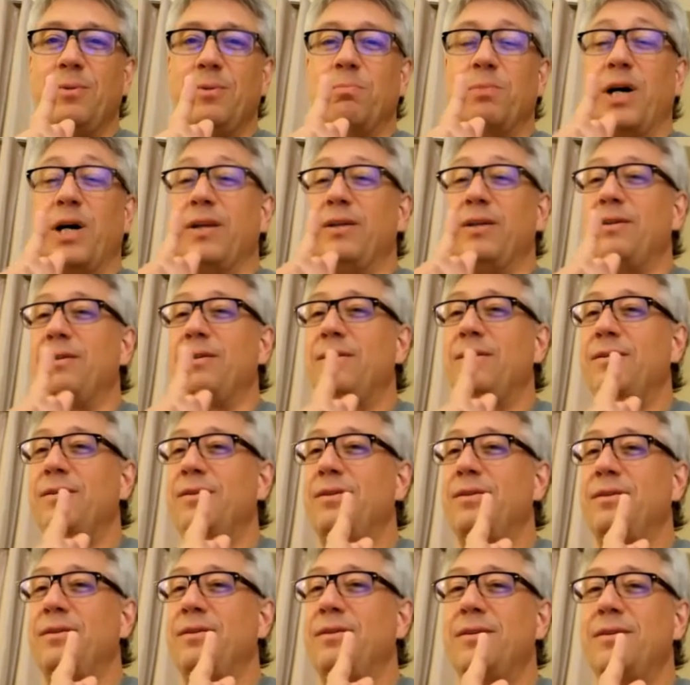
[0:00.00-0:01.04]
but
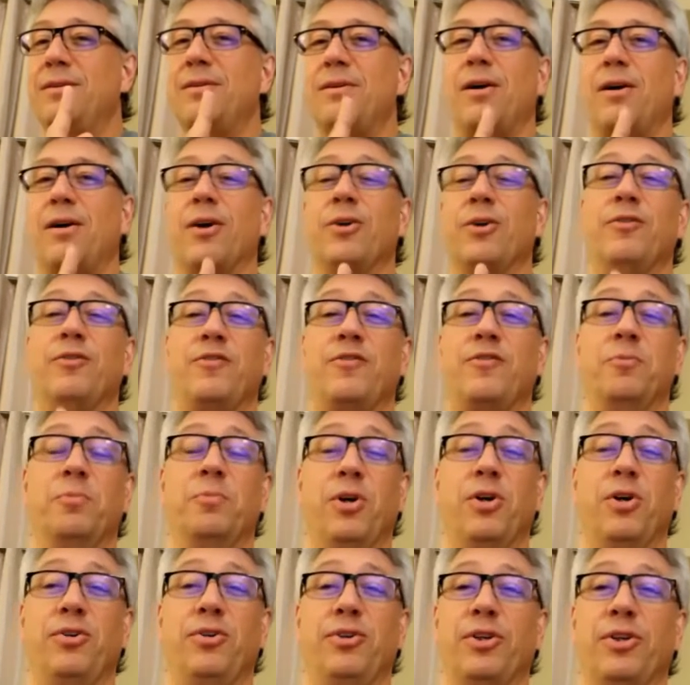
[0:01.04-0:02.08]
are you
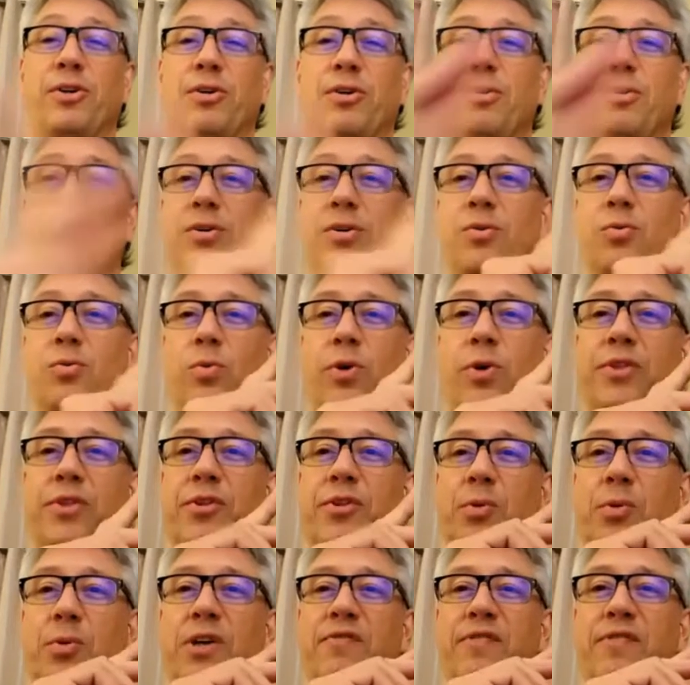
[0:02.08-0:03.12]
familiar with
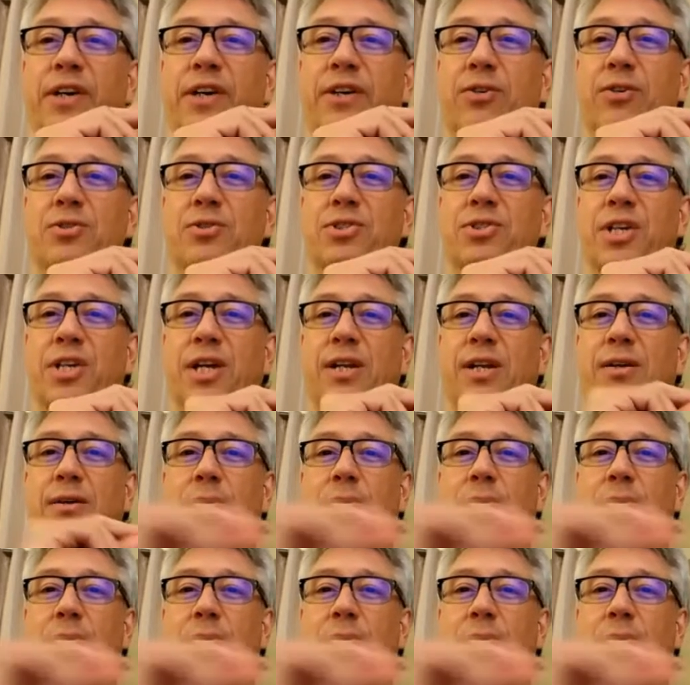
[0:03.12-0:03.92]
Three Finger Zen?